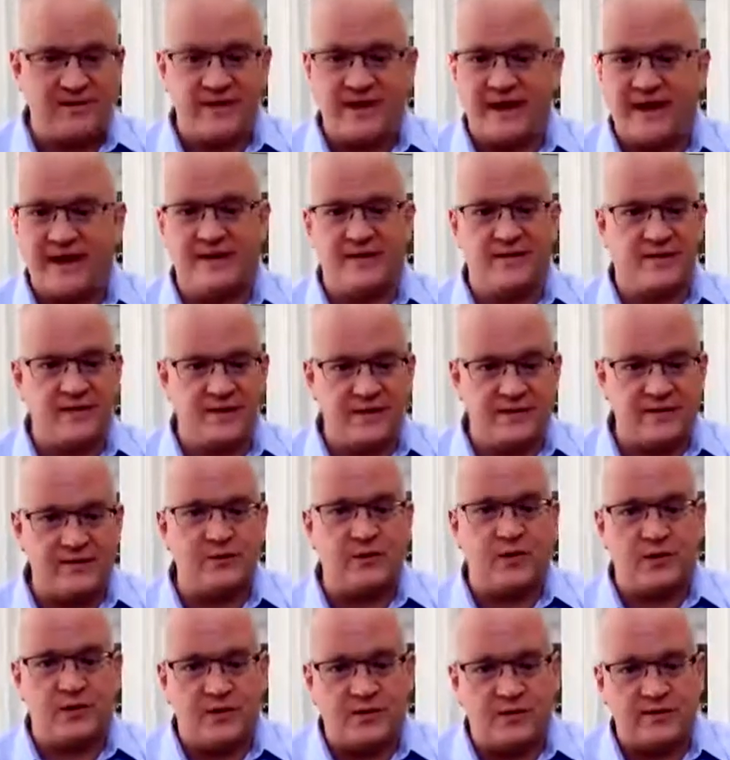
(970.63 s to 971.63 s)
that or the
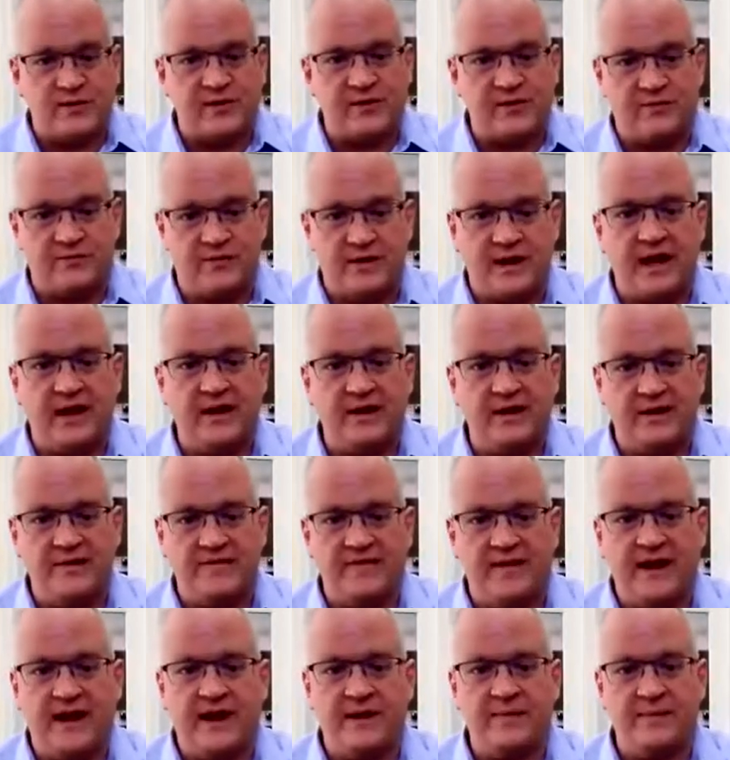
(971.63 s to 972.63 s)
historical sort of reality of
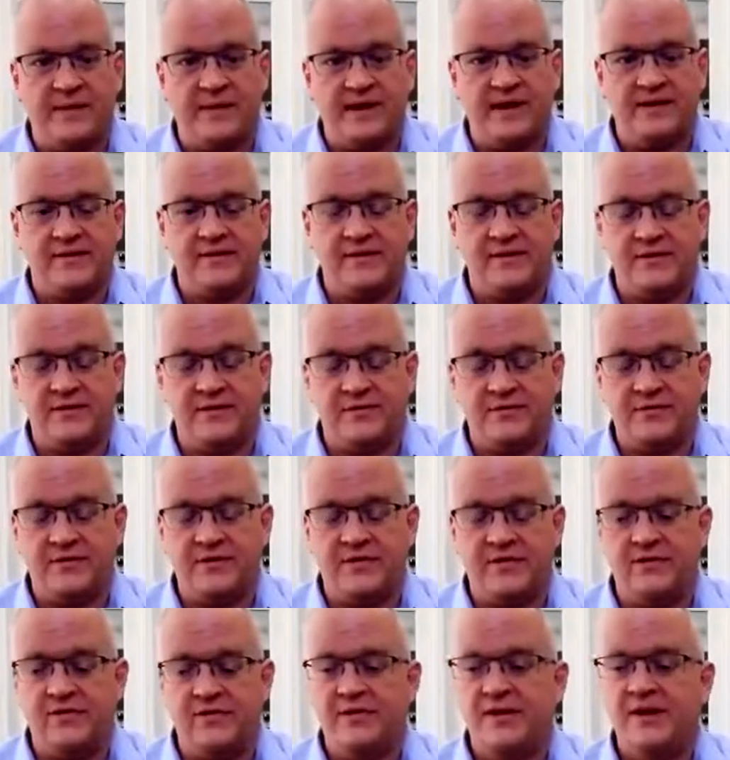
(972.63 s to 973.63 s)
that. That's sort of
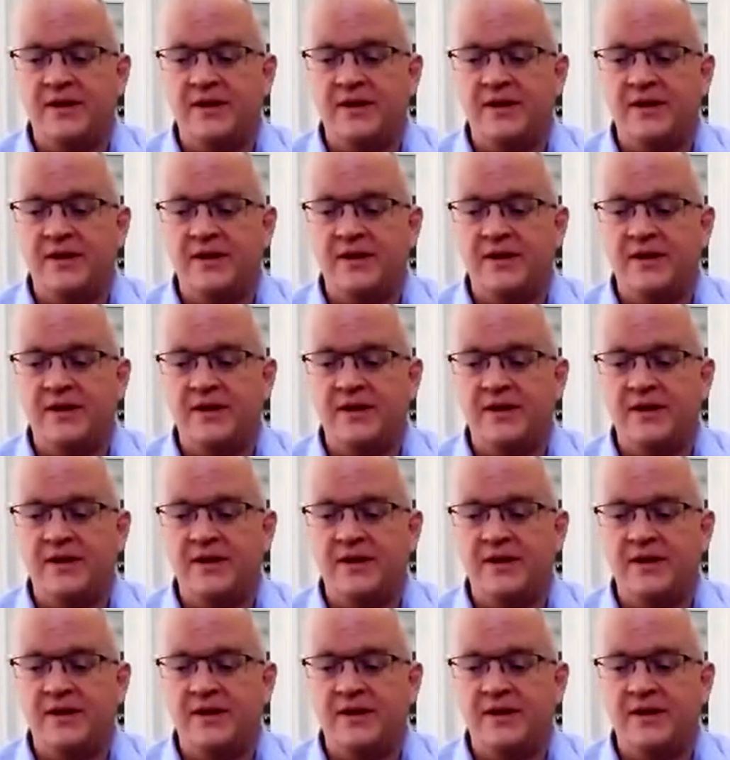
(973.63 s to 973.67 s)
true.